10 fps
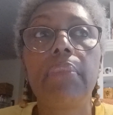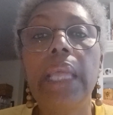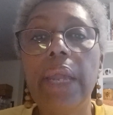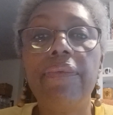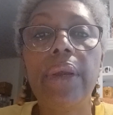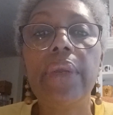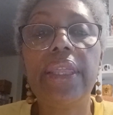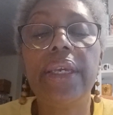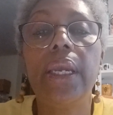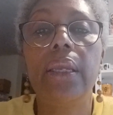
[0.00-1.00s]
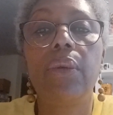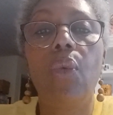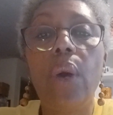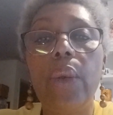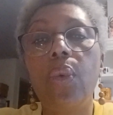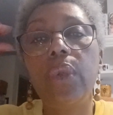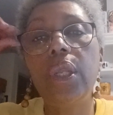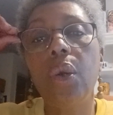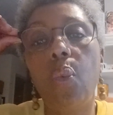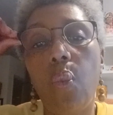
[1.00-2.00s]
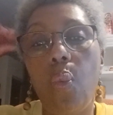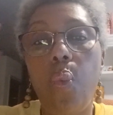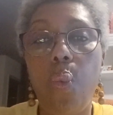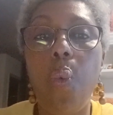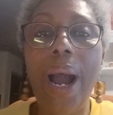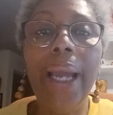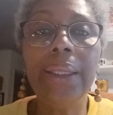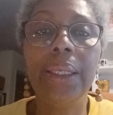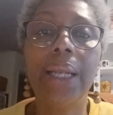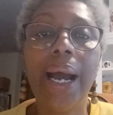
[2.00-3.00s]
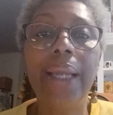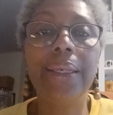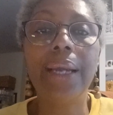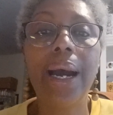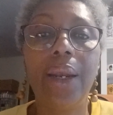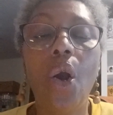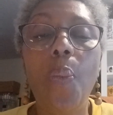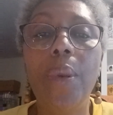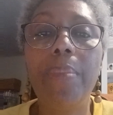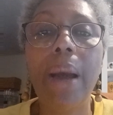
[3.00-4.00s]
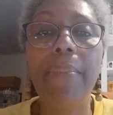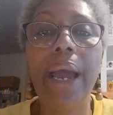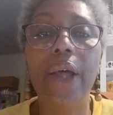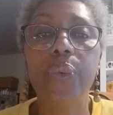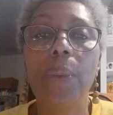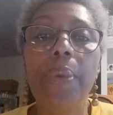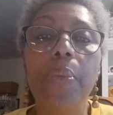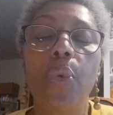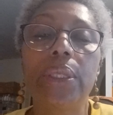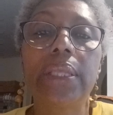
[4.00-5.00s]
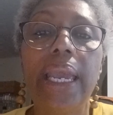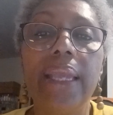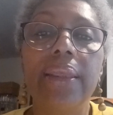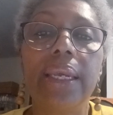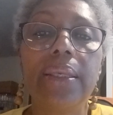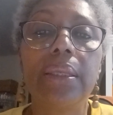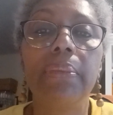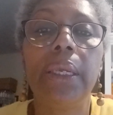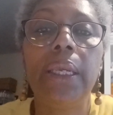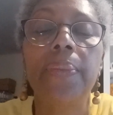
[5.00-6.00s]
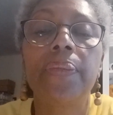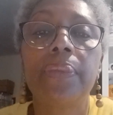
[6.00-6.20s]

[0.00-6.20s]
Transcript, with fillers: that very thing. What, you know, why did I not open my mouth when people were saying things to me?